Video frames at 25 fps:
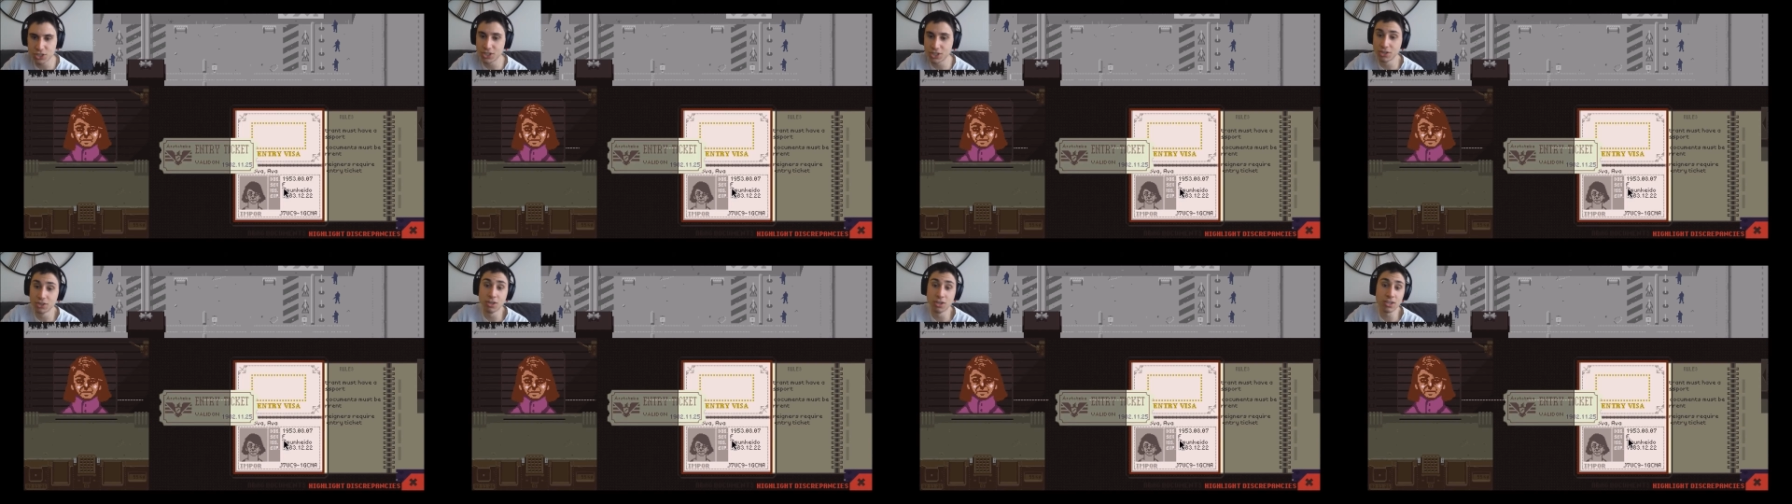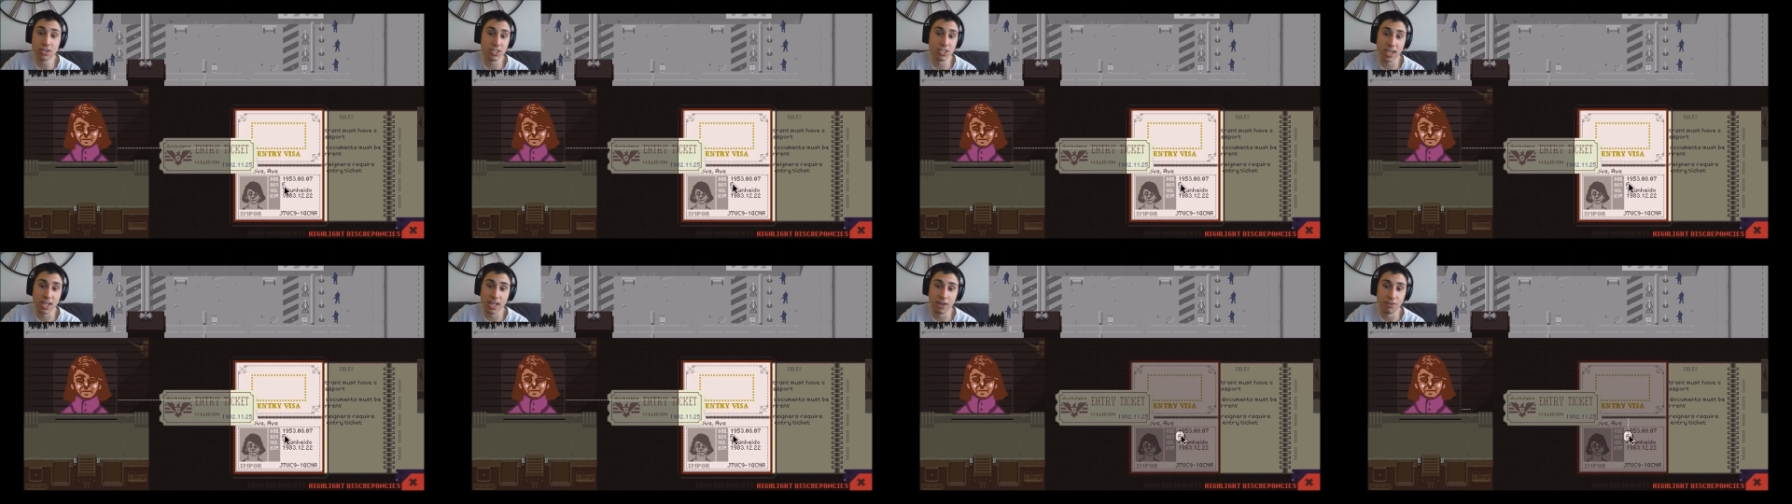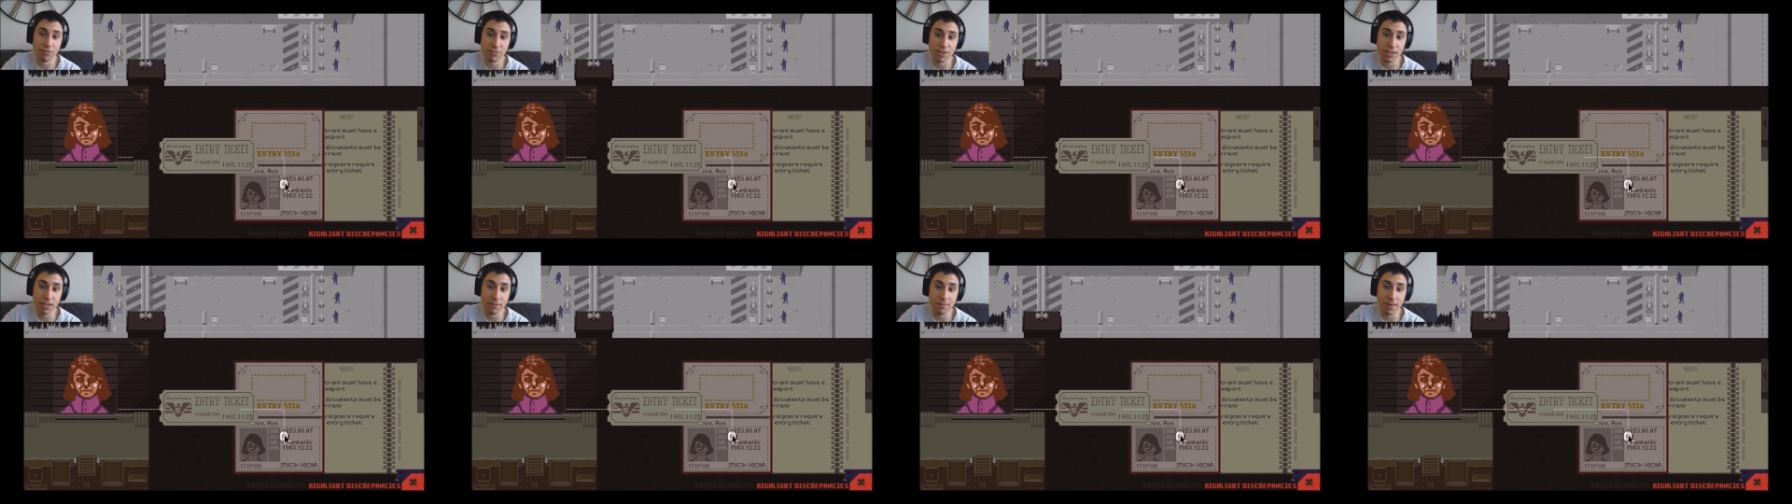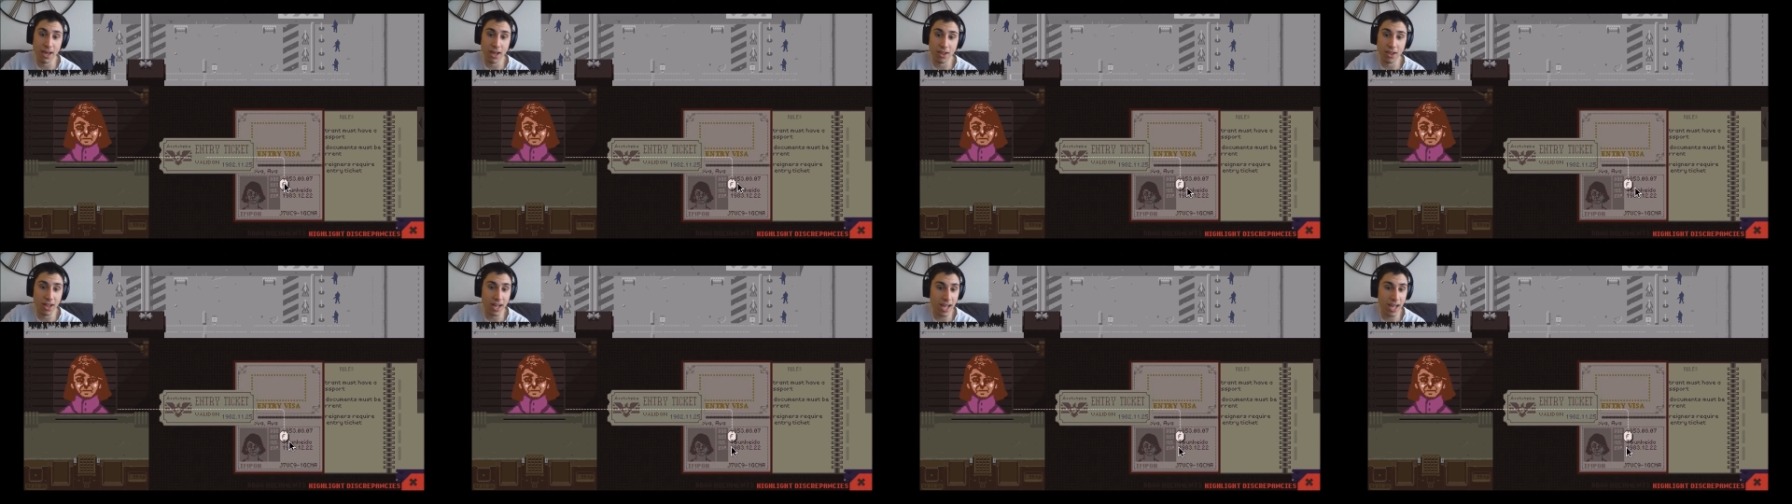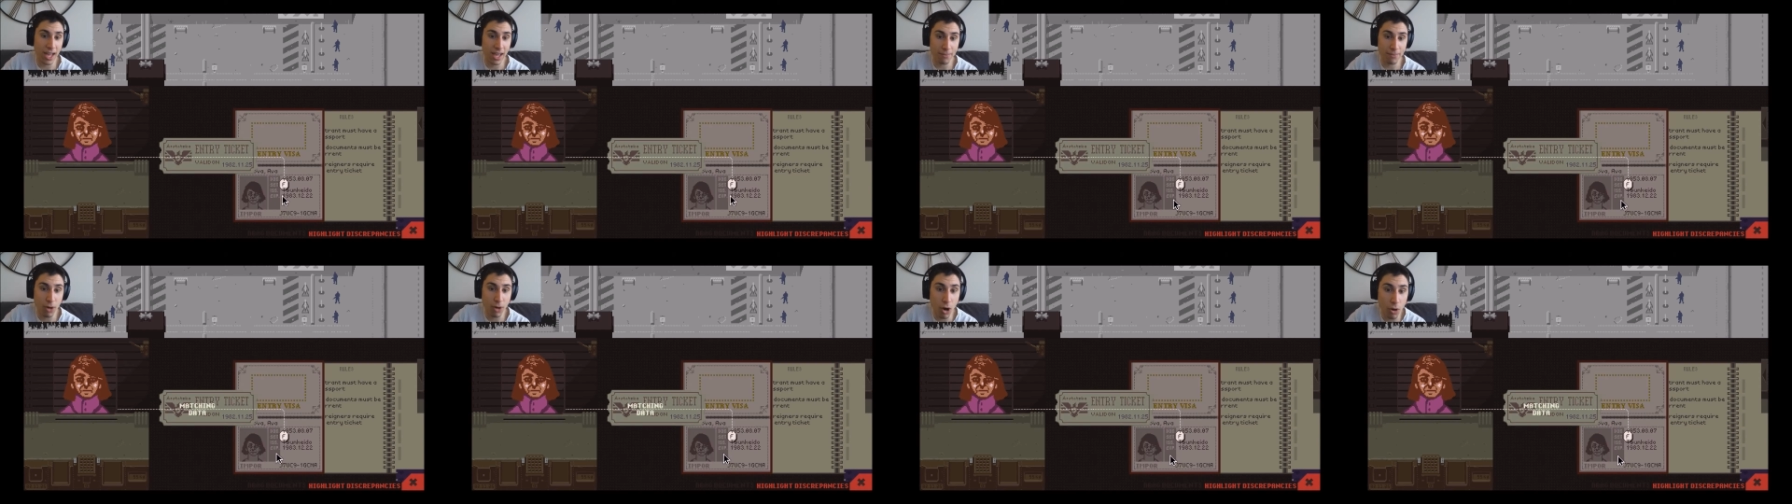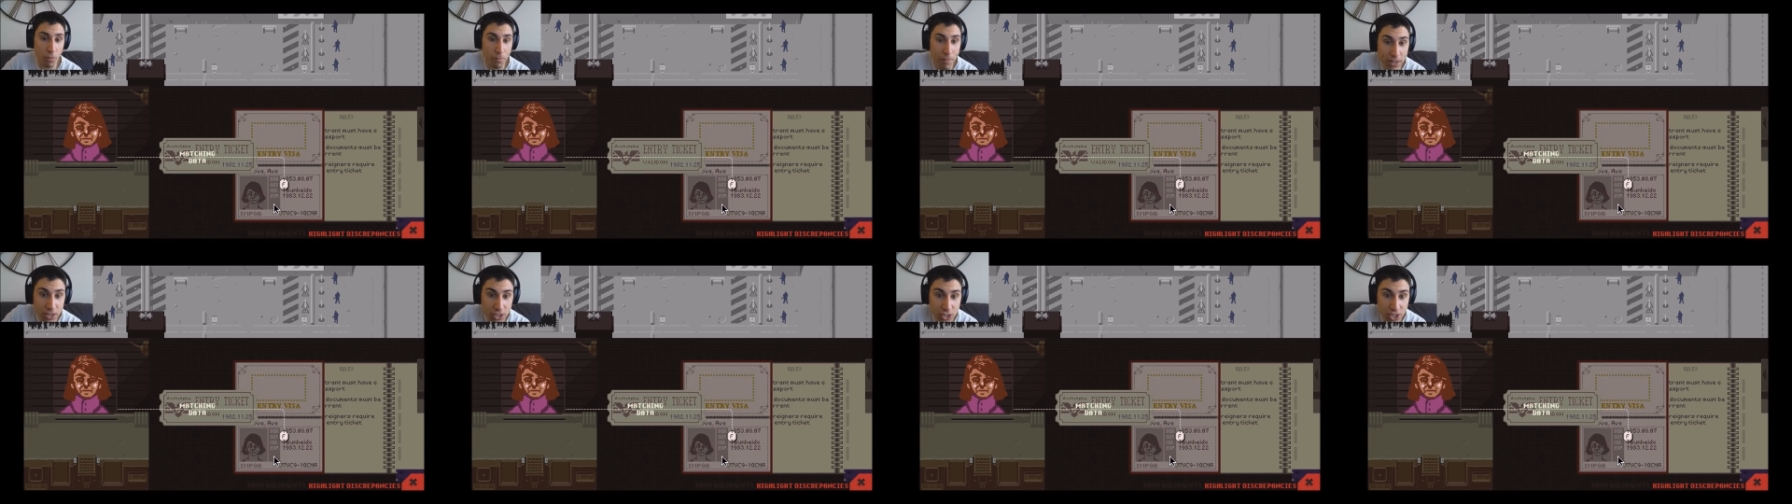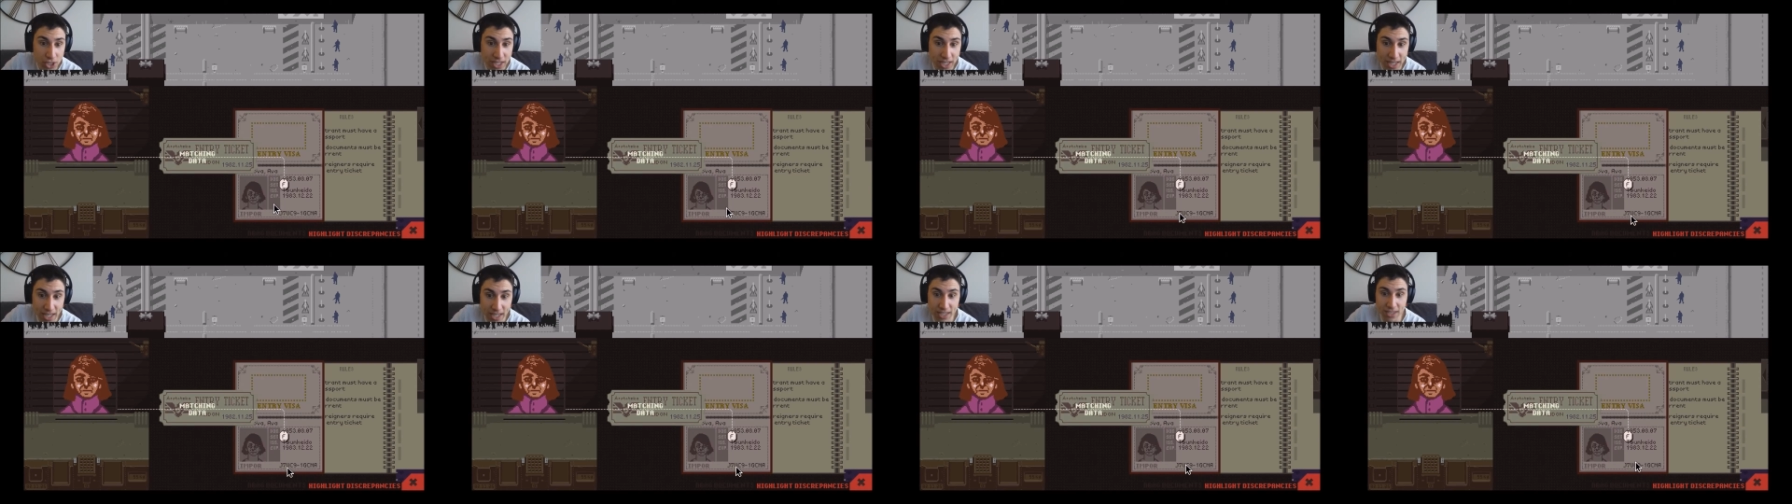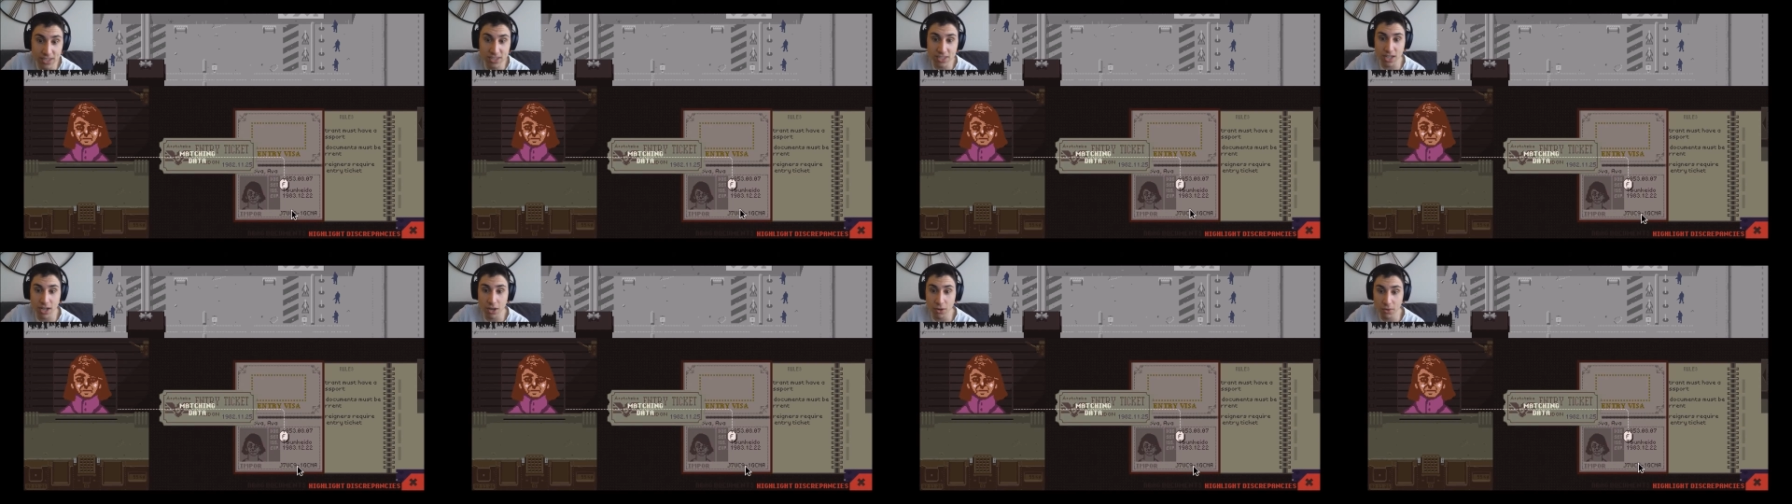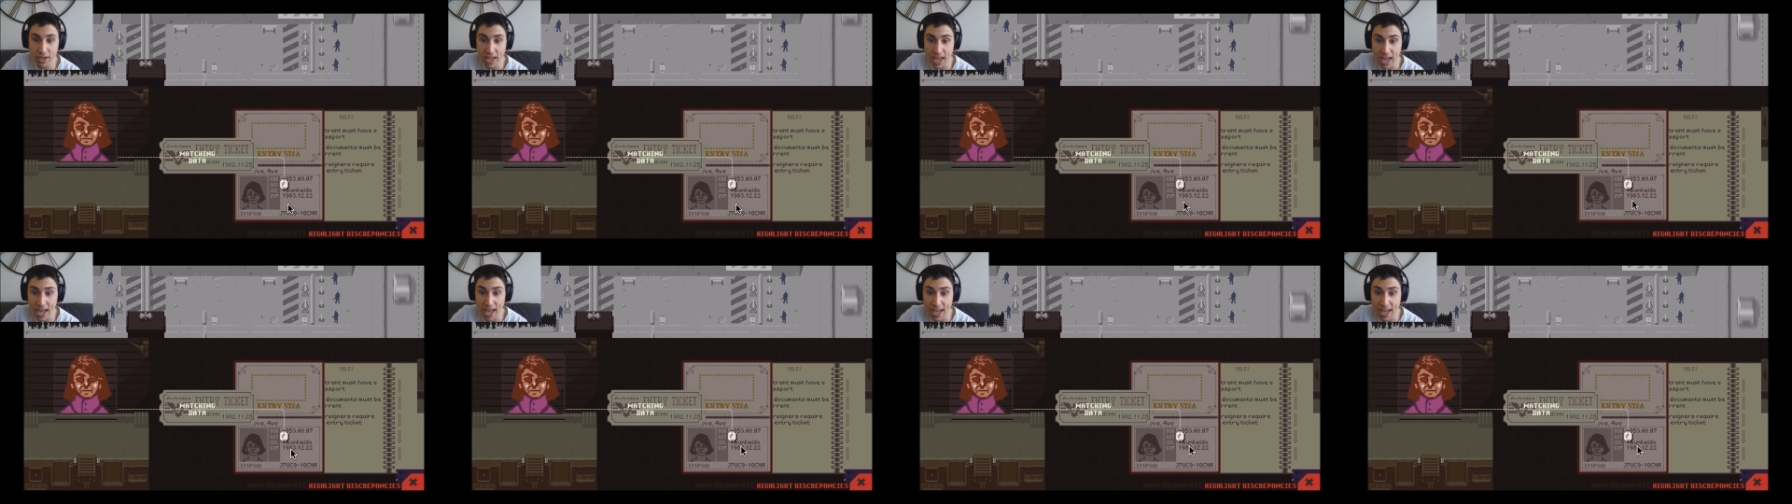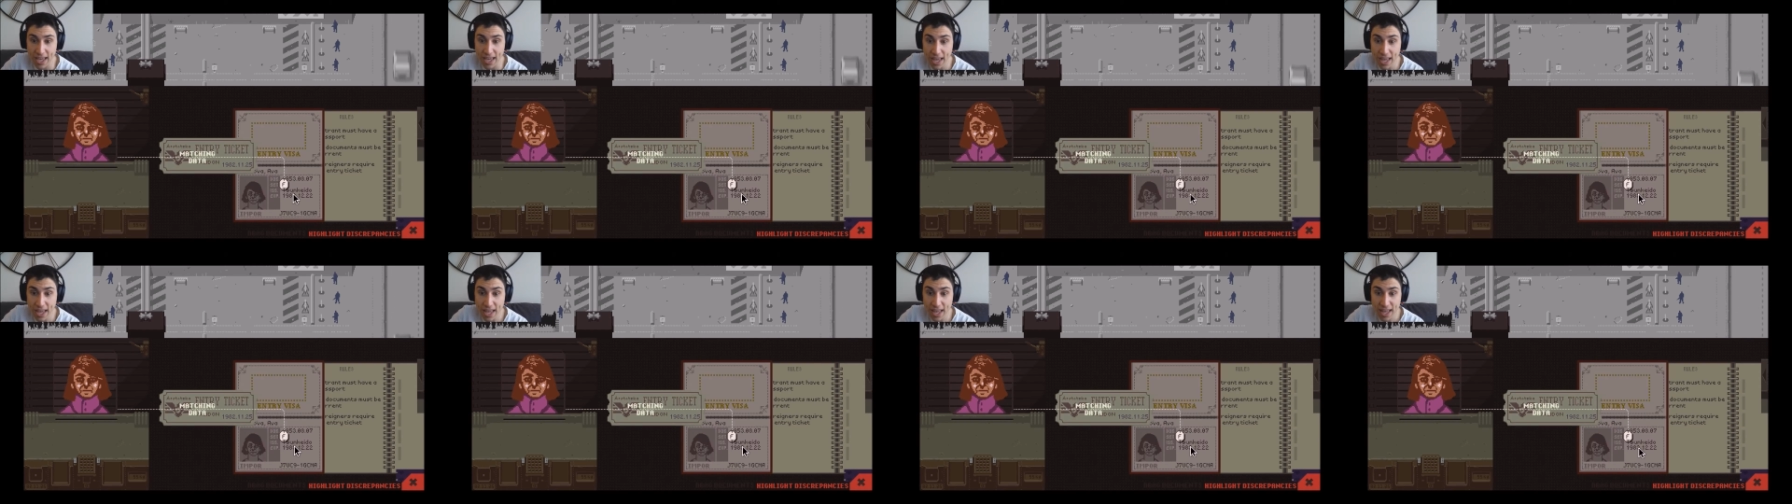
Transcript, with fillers: She looks like a female. I am hoping she is. Okay.